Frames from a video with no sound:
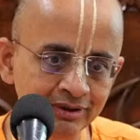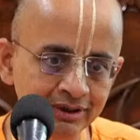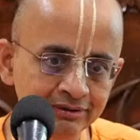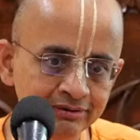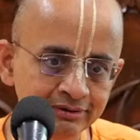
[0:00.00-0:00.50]

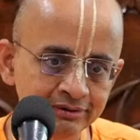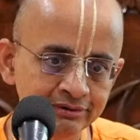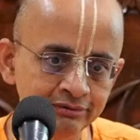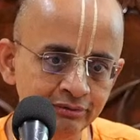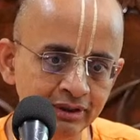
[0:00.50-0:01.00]
Because
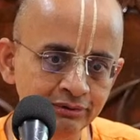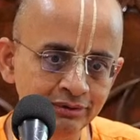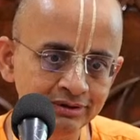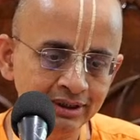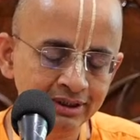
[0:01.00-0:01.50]
one
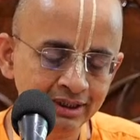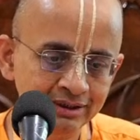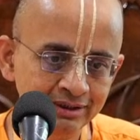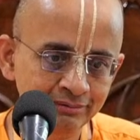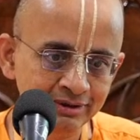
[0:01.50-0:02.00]
who has
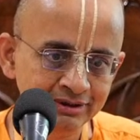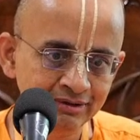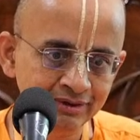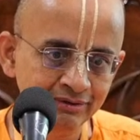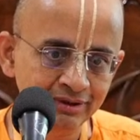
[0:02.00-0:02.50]
attained the
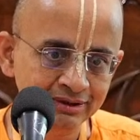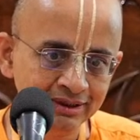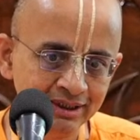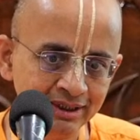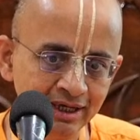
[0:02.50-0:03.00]
mercy of
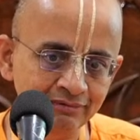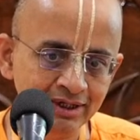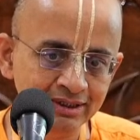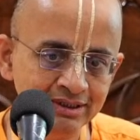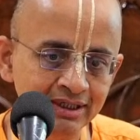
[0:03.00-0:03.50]
Advaitacharya can
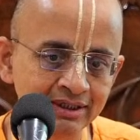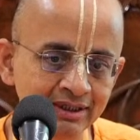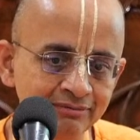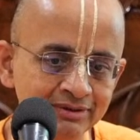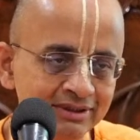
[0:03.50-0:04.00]
very easily
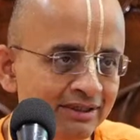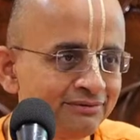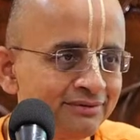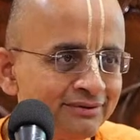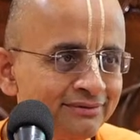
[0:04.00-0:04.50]
attain the mercy
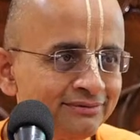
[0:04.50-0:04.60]
of